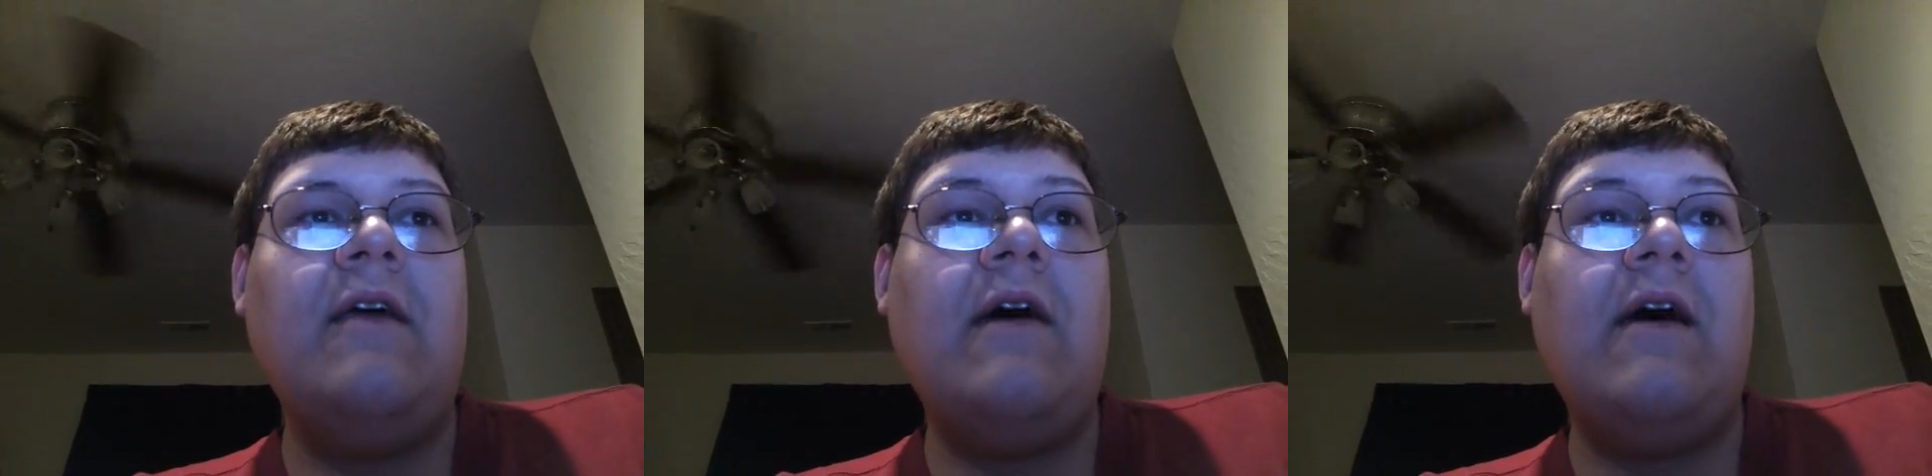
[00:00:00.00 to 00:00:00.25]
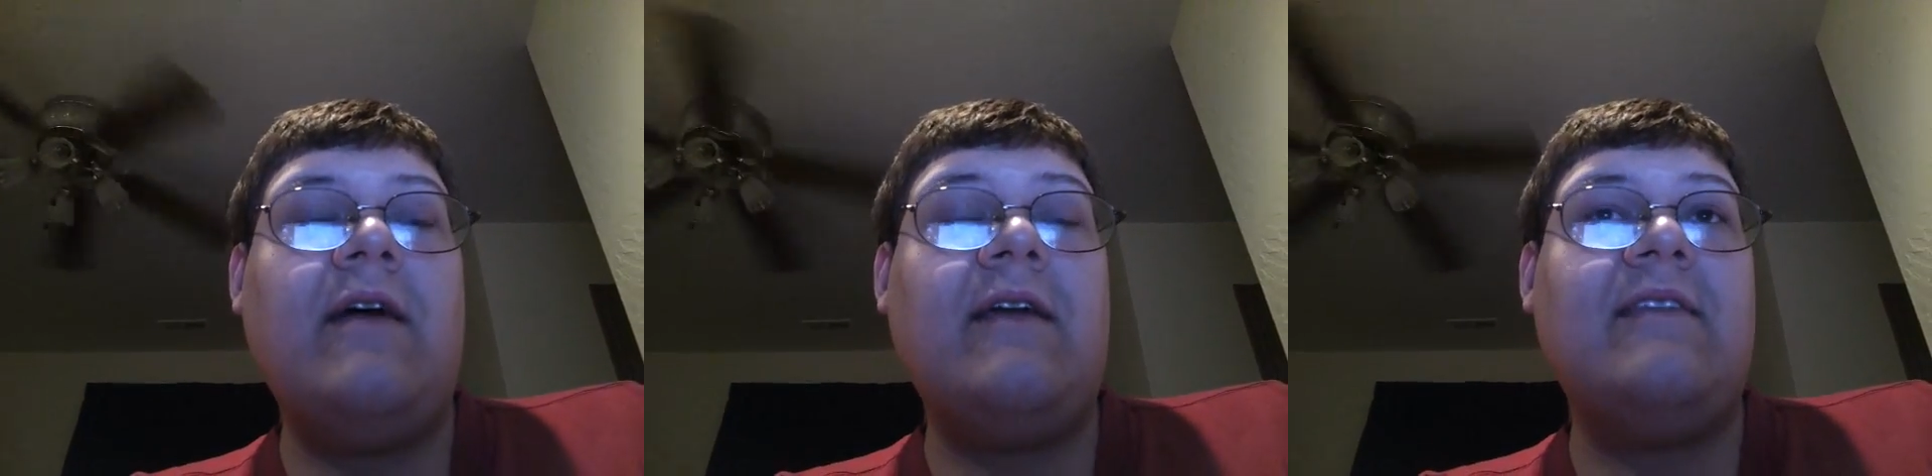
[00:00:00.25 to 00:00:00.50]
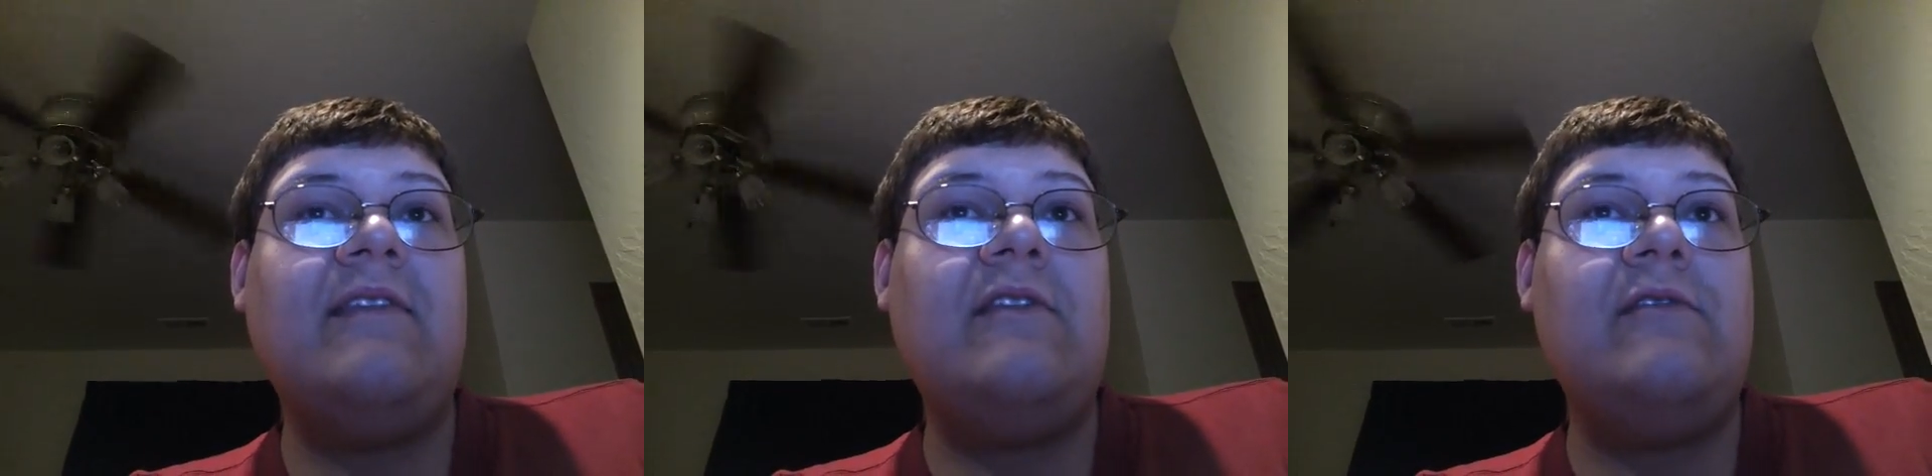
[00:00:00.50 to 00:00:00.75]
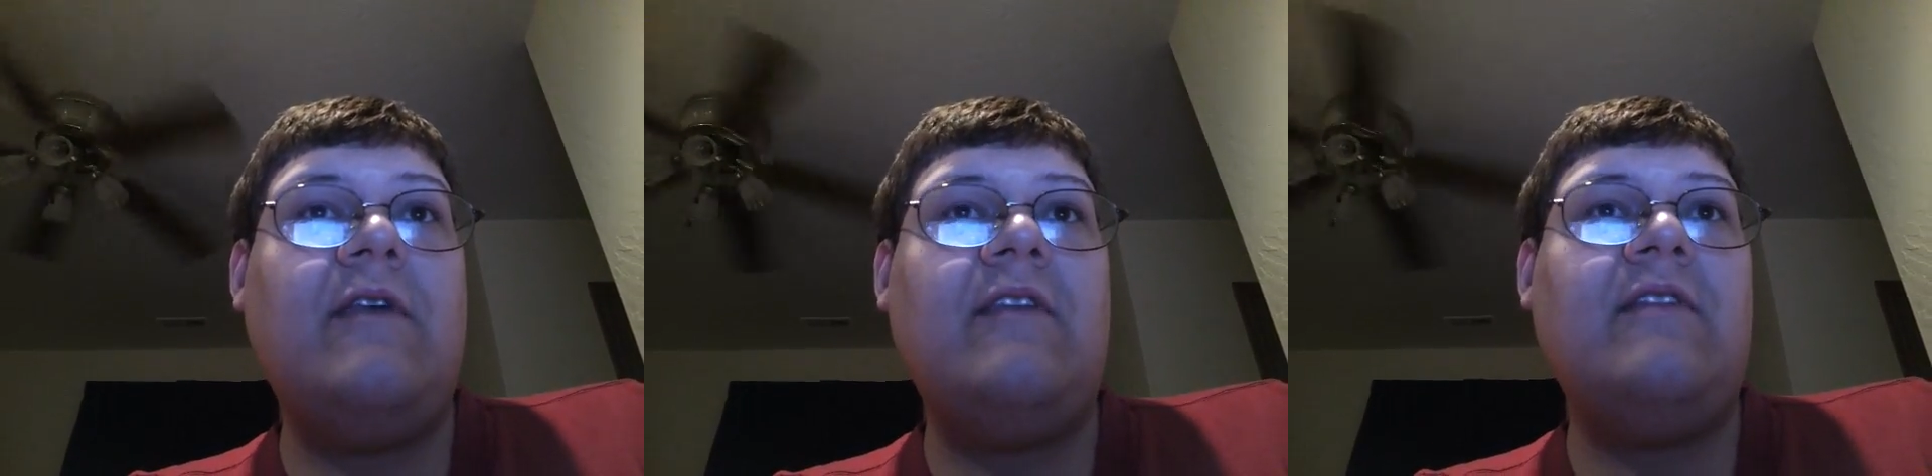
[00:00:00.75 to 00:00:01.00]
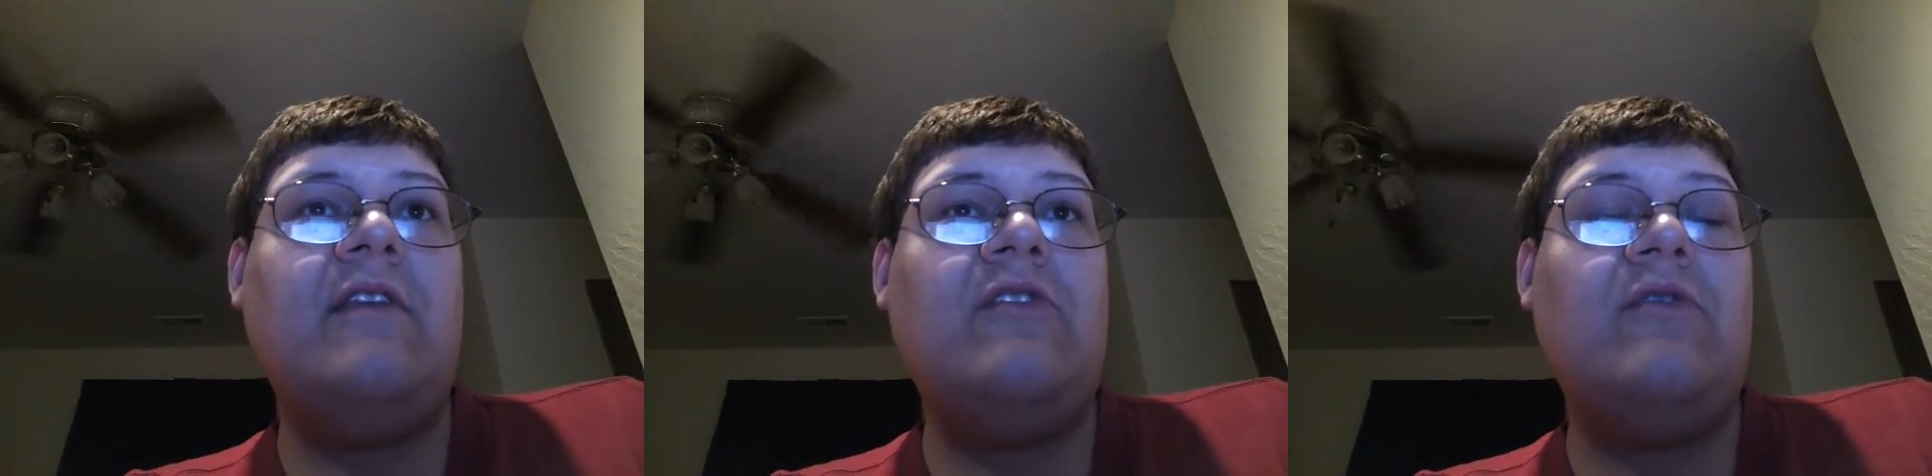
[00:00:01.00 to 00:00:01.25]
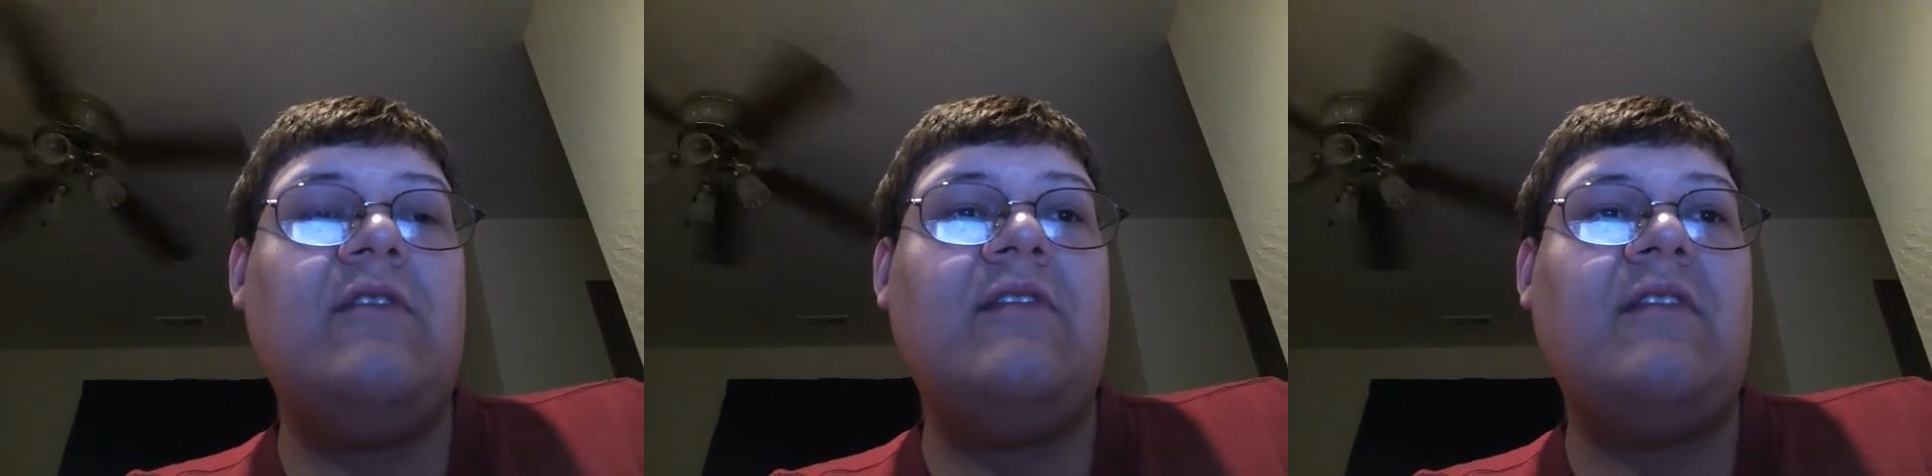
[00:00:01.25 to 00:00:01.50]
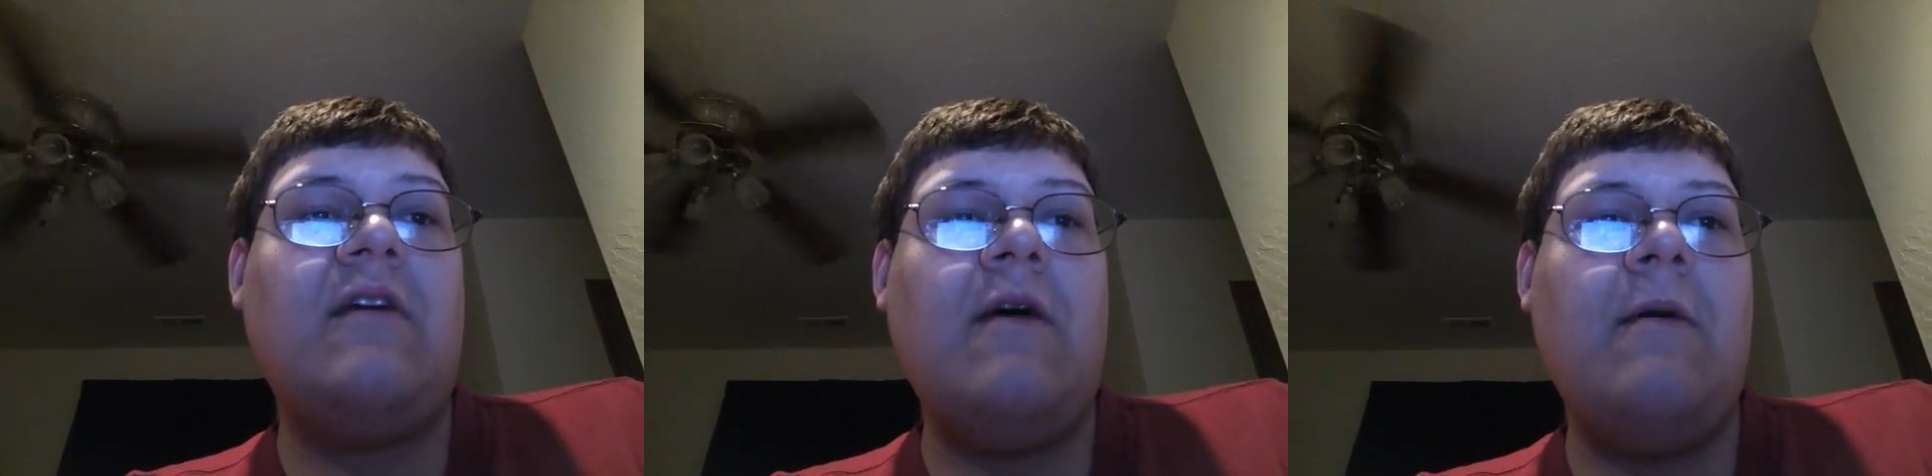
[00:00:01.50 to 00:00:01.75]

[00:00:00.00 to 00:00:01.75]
Uh, like I said, 2,000 entries.